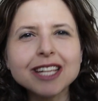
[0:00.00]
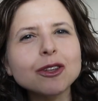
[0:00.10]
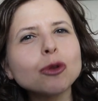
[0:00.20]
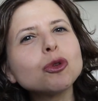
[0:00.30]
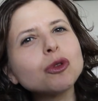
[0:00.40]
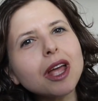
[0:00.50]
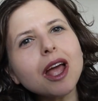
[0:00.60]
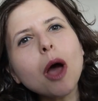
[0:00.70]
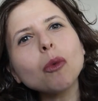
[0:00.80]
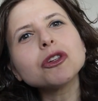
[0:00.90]
So
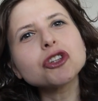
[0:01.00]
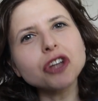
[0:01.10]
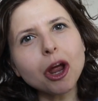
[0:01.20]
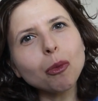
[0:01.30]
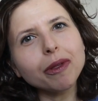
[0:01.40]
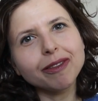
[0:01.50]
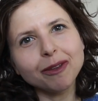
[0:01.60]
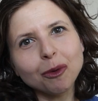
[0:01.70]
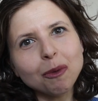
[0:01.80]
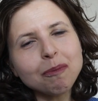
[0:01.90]
today I will share with
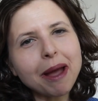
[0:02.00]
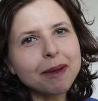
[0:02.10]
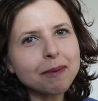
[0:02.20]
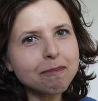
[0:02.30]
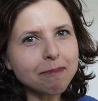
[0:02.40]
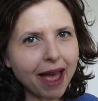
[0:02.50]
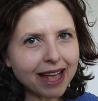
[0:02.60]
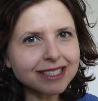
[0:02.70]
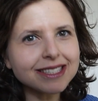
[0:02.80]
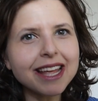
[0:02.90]
you my
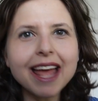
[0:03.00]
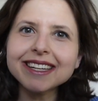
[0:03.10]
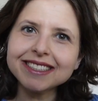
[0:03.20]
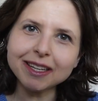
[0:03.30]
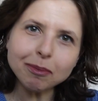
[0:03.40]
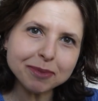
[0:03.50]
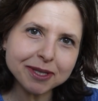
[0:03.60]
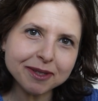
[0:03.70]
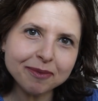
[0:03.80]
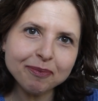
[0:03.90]
best 10
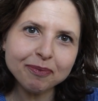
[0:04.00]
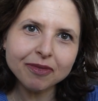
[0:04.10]
tips